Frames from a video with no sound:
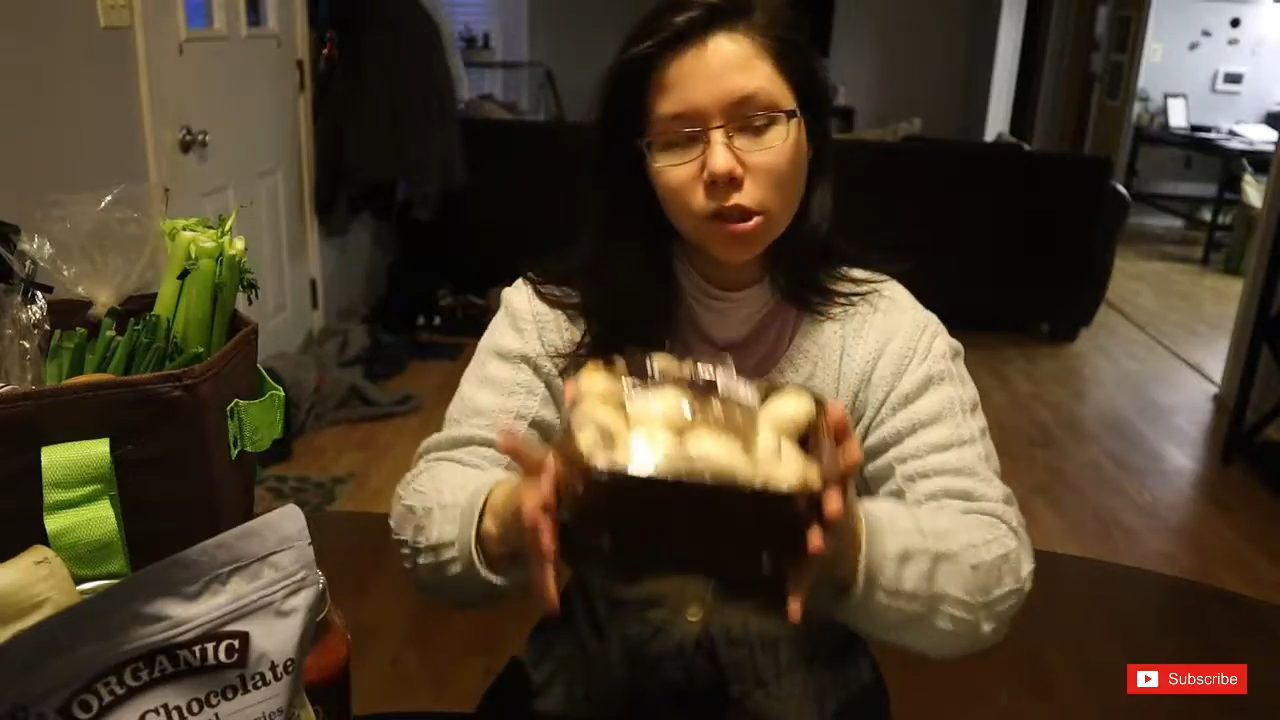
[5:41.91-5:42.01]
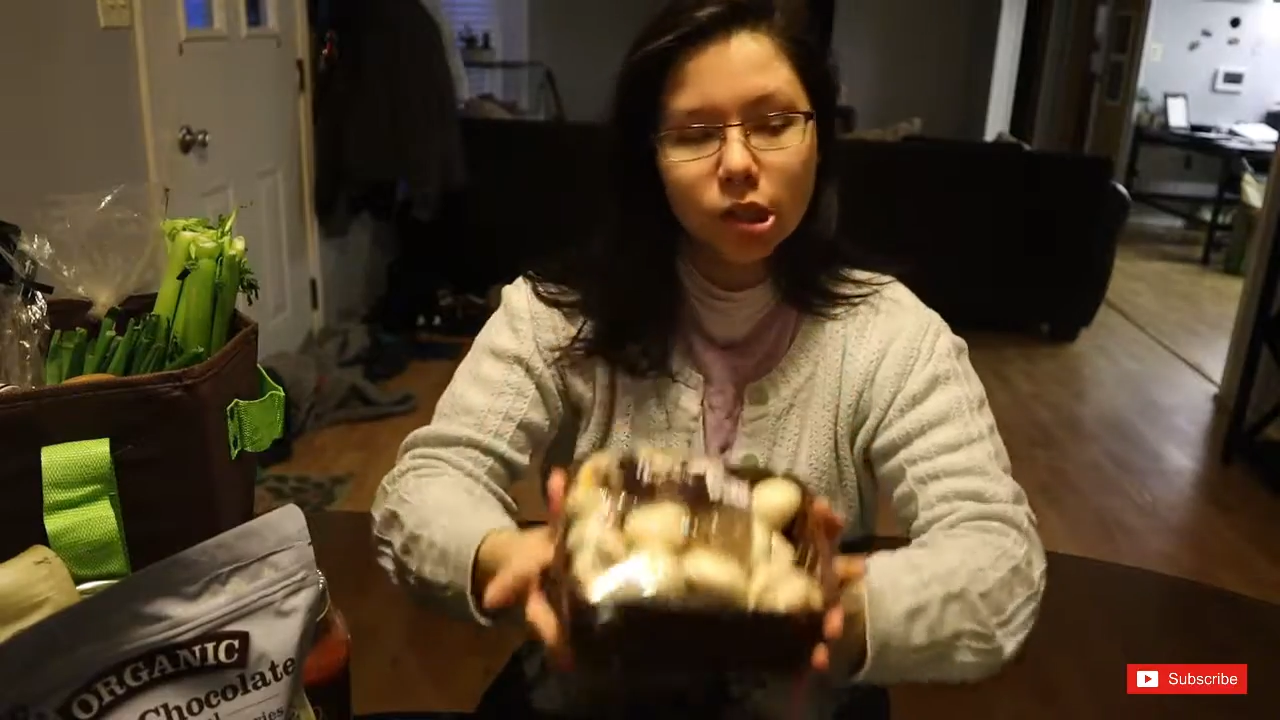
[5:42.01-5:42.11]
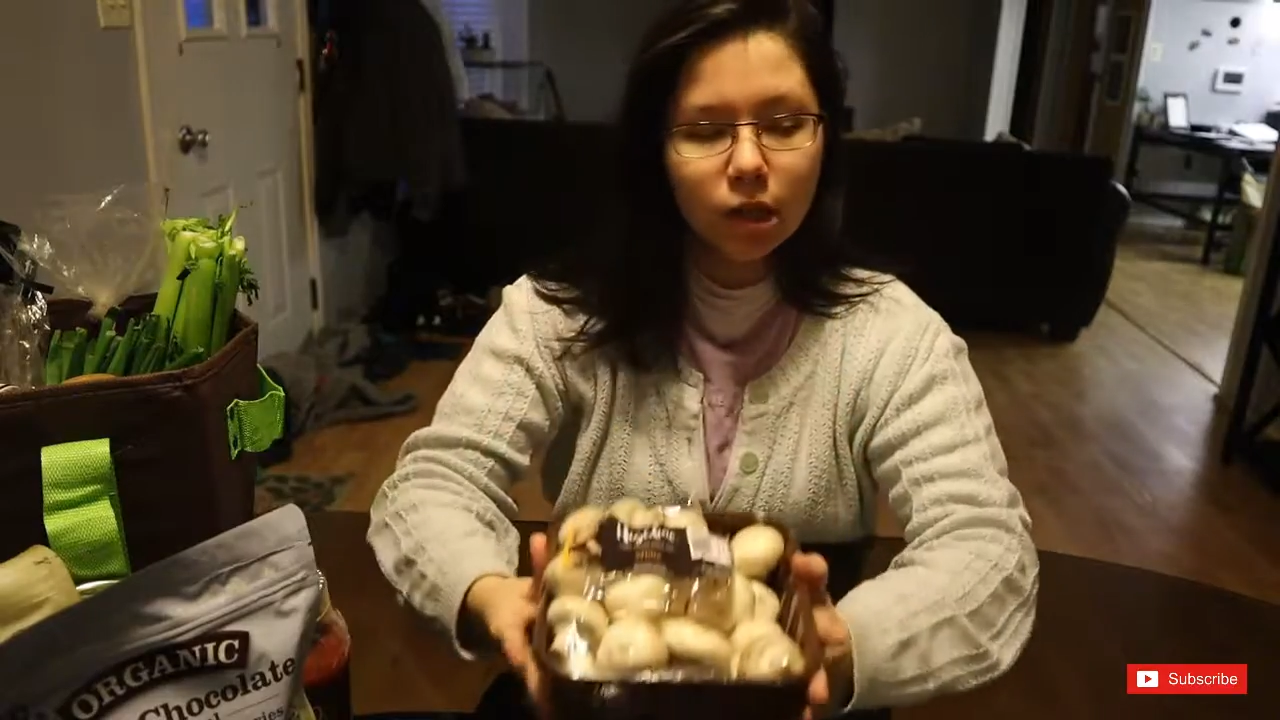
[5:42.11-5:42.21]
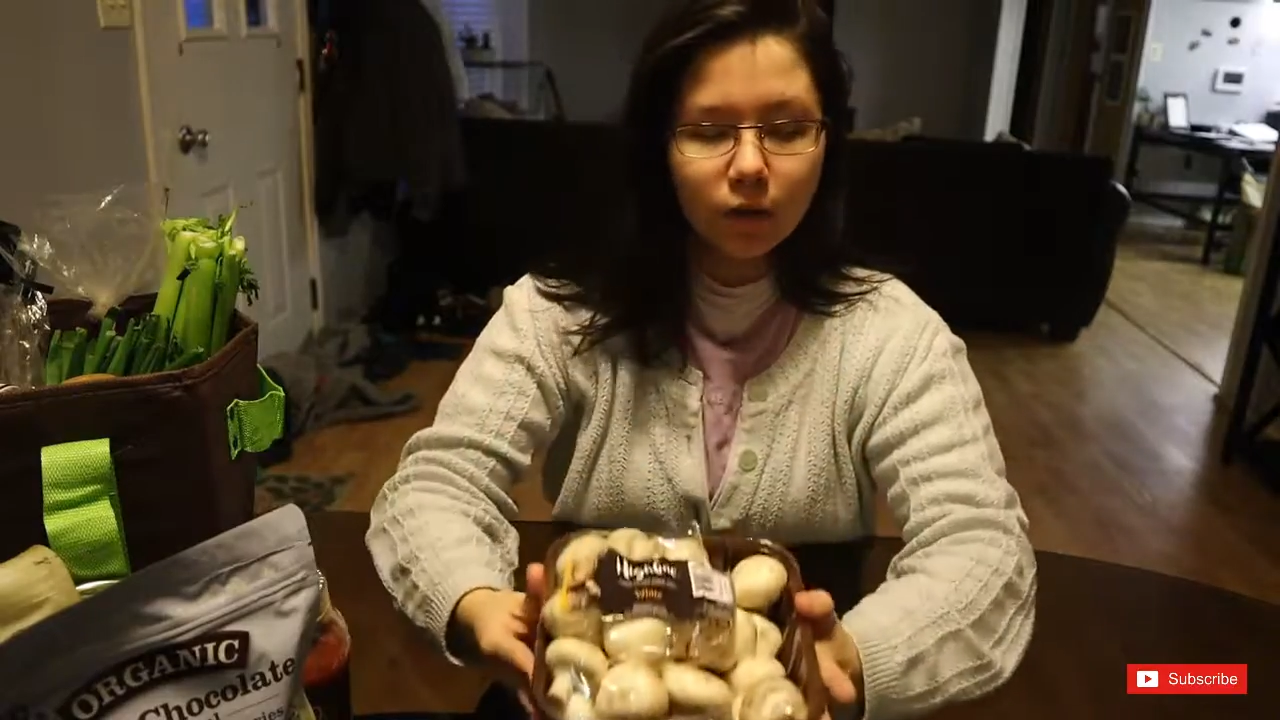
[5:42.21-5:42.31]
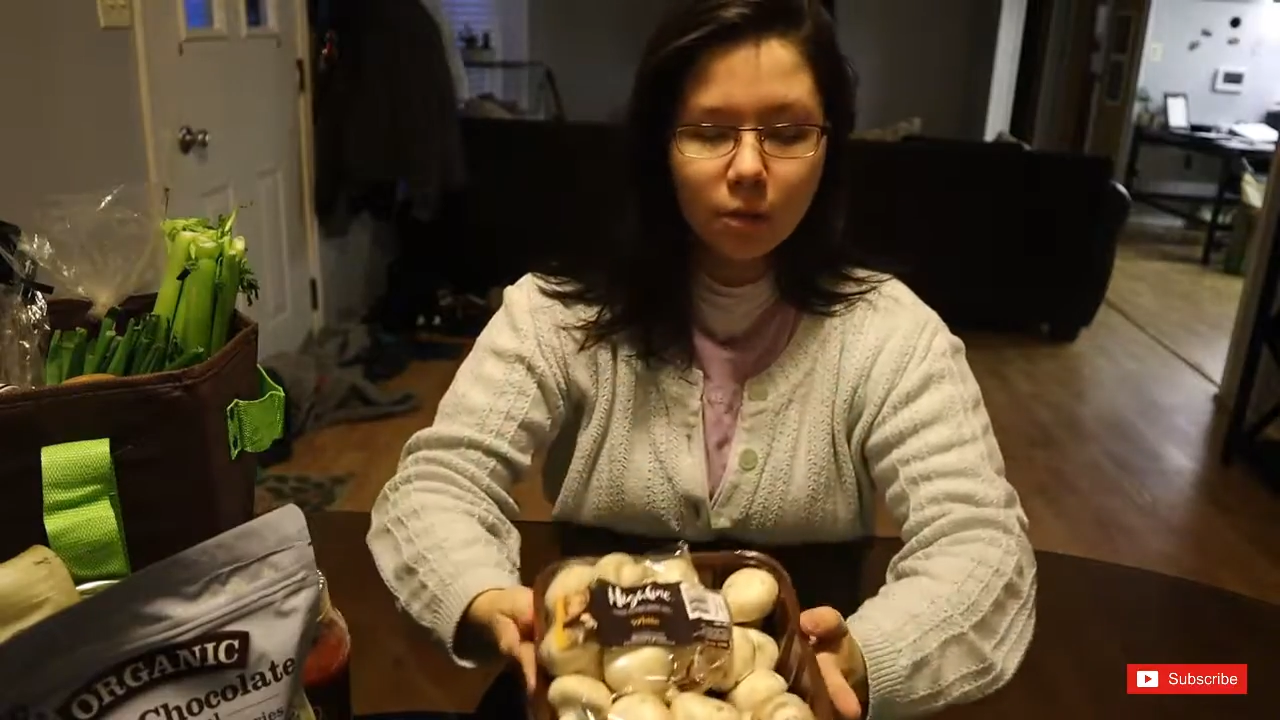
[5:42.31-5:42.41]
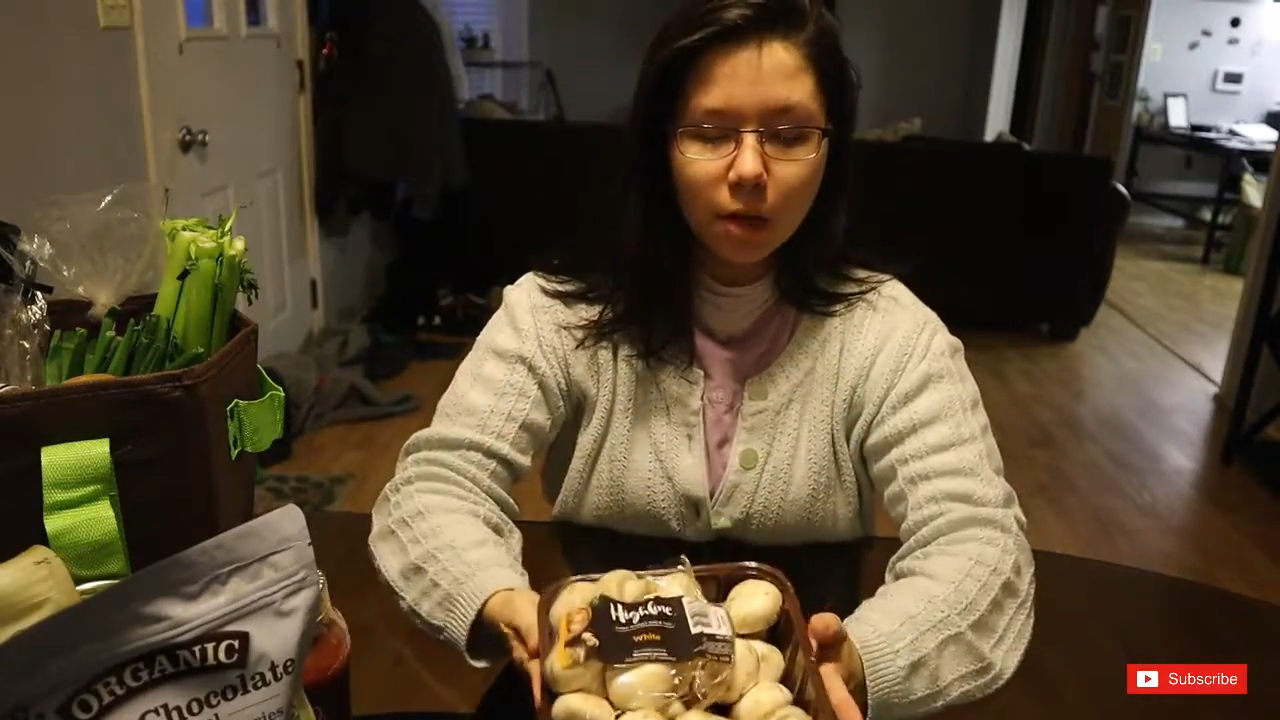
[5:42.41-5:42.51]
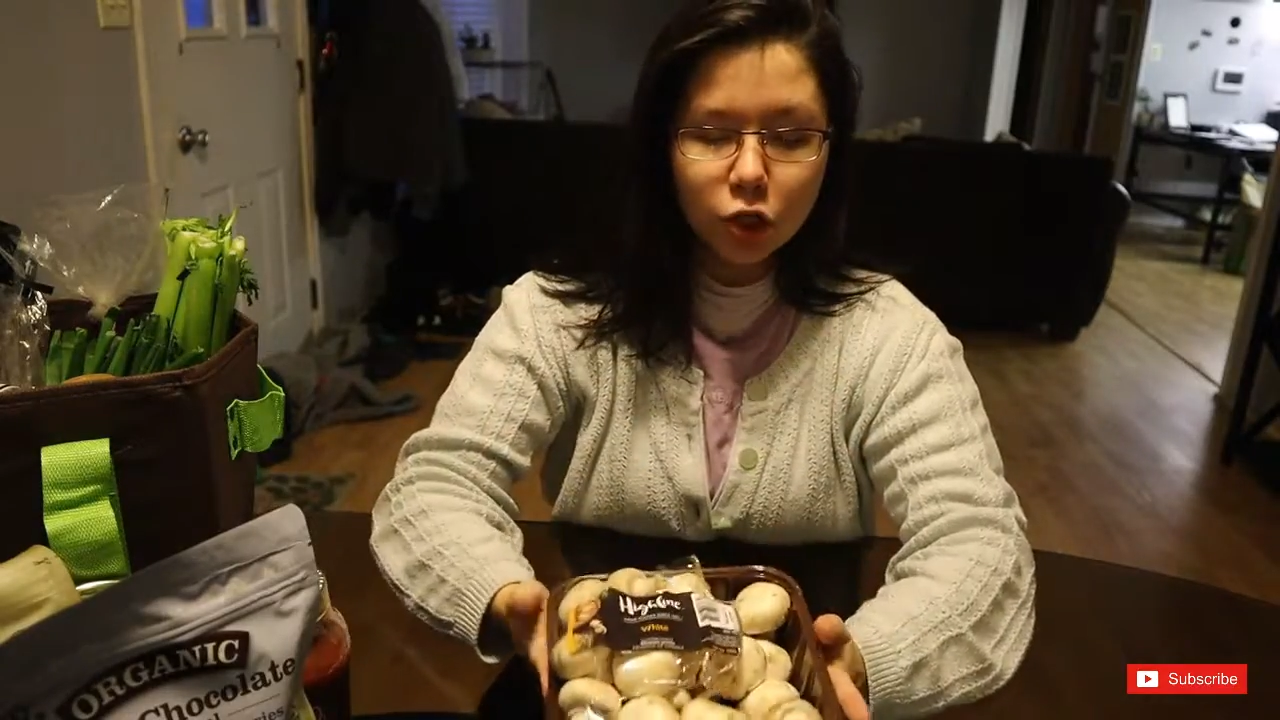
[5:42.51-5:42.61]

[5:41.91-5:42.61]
just to give them